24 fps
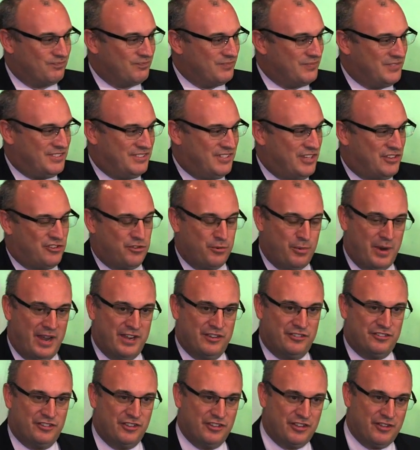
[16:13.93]

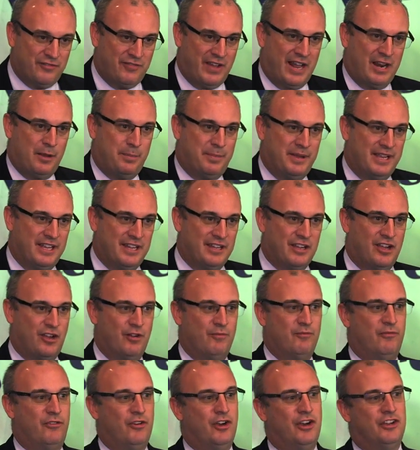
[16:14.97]
situation developing and
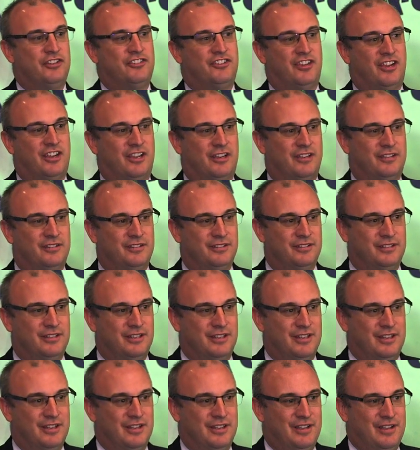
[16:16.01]
converging,
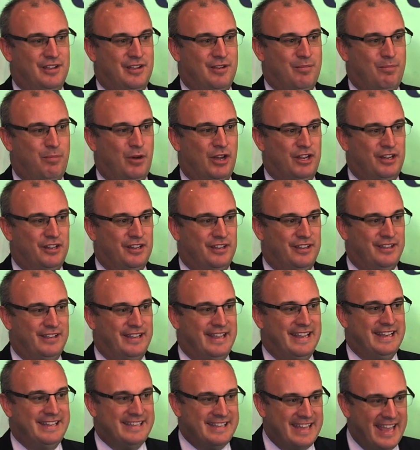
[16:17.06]
but
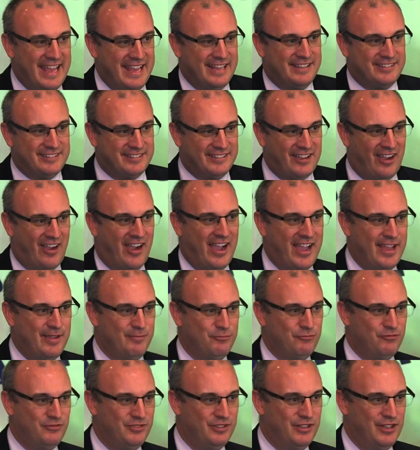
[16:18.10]
it takes
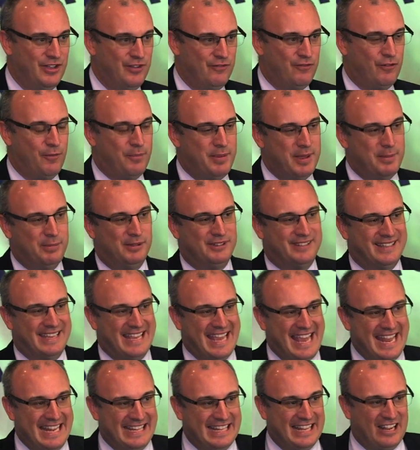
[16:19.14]
time for people to
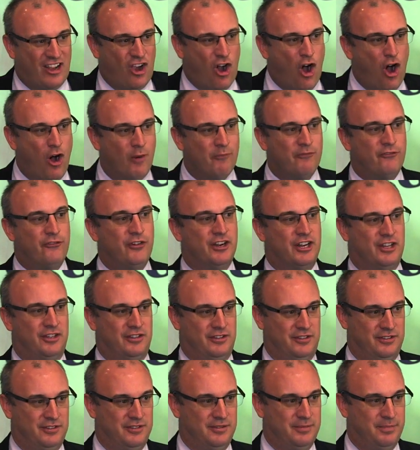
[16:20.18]
gain the
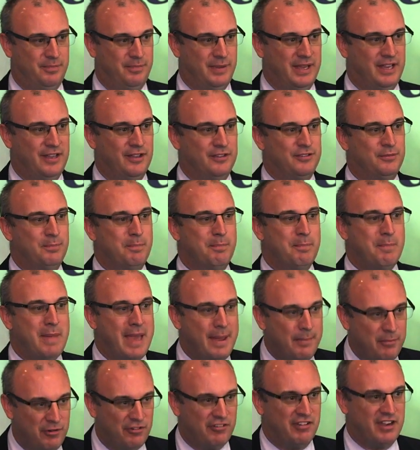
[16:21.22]
confidence, because
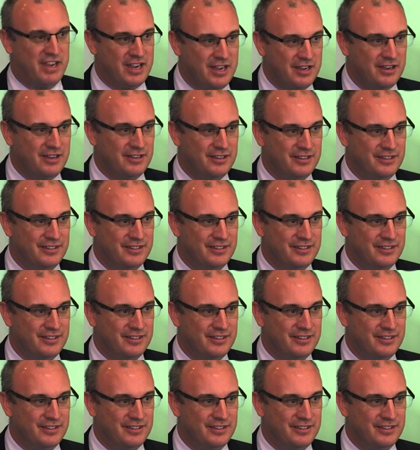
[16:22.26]
memory